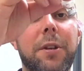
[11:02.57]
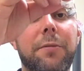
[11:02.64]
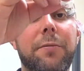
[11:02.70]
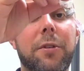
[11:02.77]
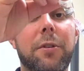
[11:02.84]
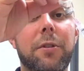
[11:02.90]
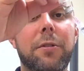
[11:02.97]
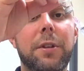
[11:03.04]

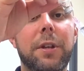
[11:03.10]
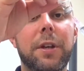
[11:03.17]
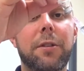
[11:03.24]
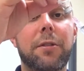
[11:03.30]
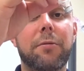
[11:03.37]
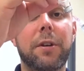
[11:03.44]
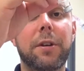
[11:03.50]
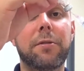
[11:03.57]
difficult to
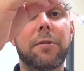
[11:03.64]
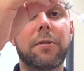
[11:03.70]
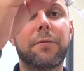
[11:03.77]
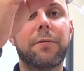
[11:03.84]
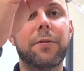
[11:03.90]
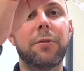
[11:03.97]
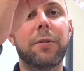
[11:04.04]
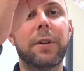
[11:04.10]
get the rest of the
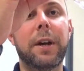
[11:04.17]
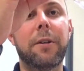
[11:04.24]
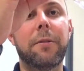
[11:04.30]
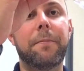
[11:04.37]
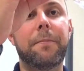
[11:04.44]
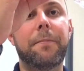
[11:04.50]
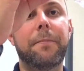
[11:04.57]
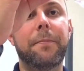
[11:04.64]
fluid out.